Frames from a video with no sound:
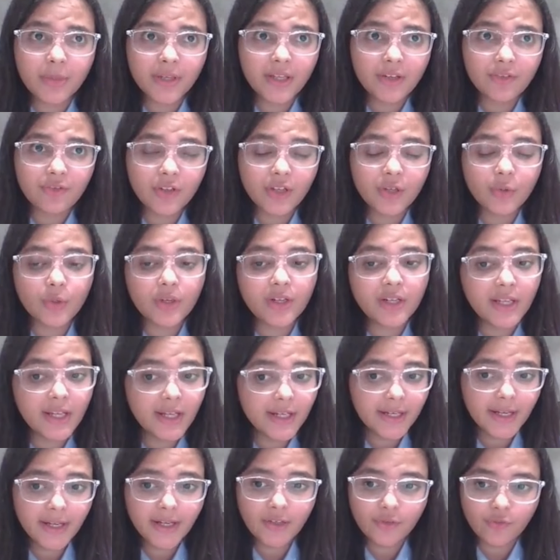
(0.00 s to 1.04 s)
be giving you a
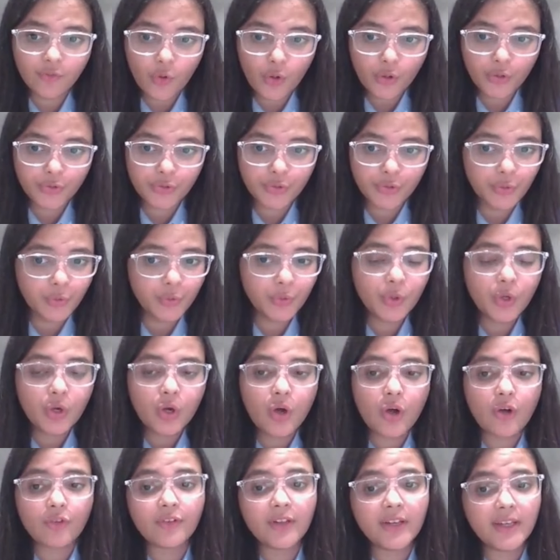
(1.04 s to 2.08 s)
detailed walkthrough
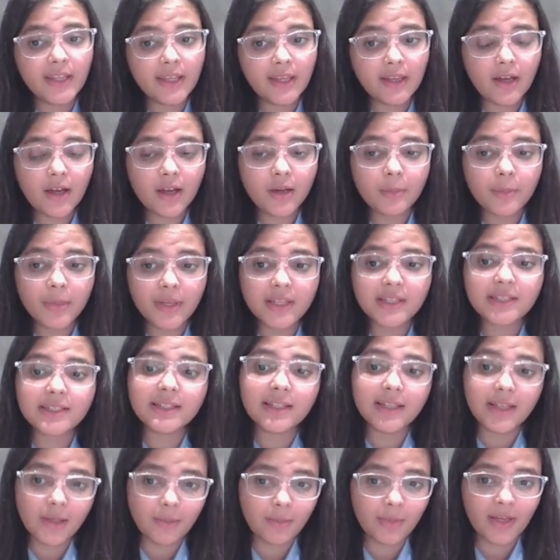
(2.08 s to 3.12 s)
of an AR
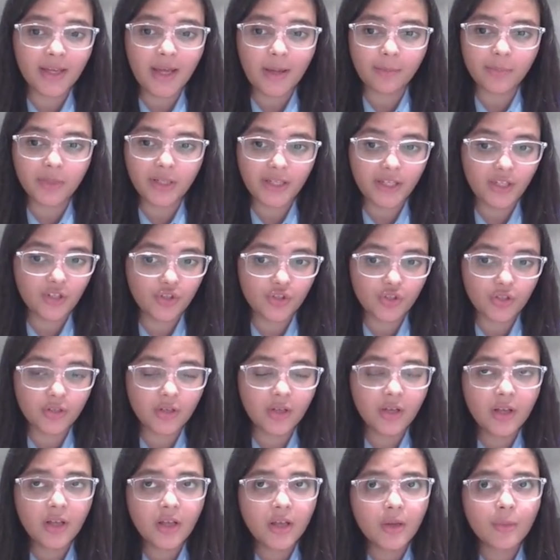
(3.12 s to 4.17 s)
based gaming application.
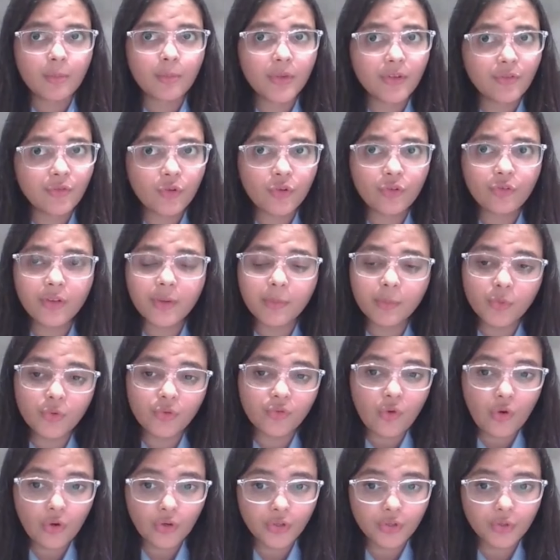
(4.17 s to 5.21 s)
Before we
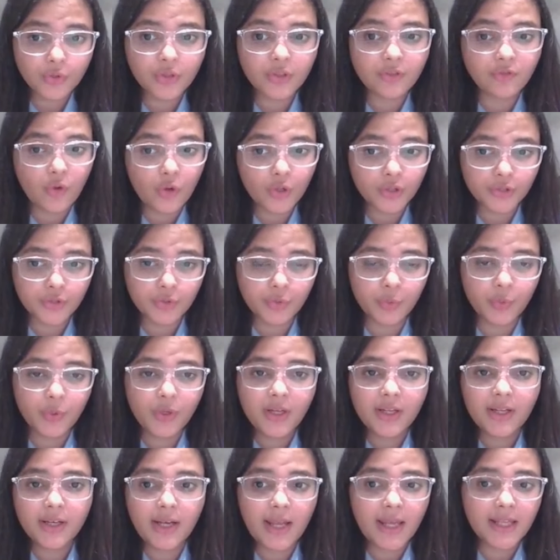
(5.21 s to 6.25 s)
move on to the walkthrough,
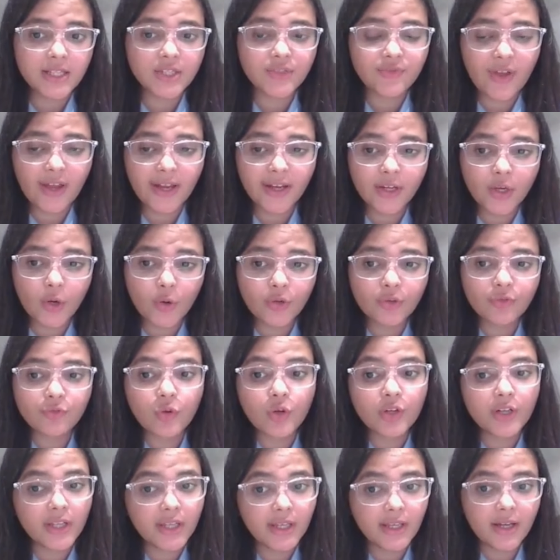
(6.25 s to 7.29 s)
let's find out
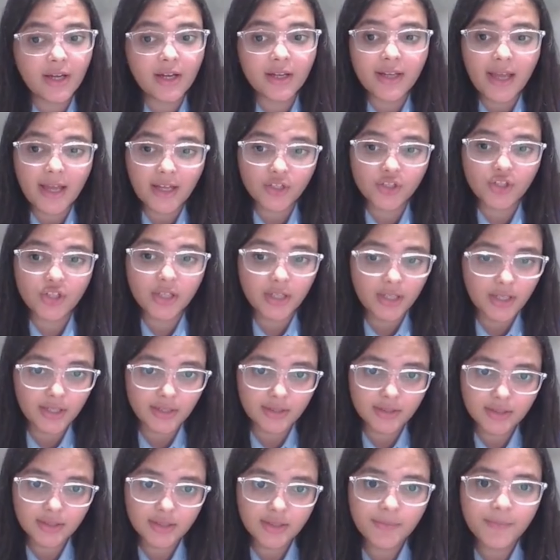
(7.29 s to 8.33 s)
what AR actually
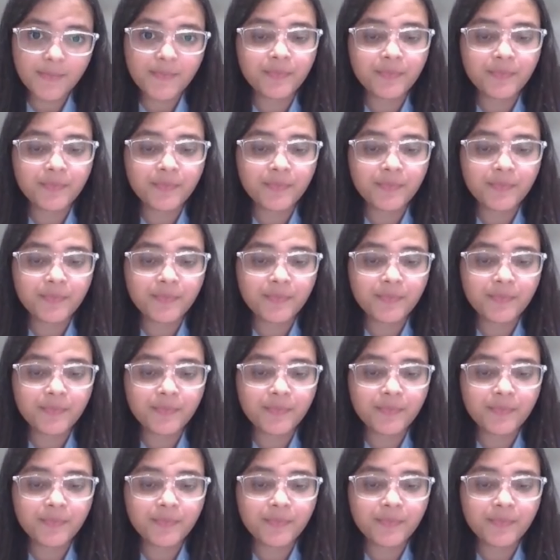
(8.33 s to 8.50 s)
is.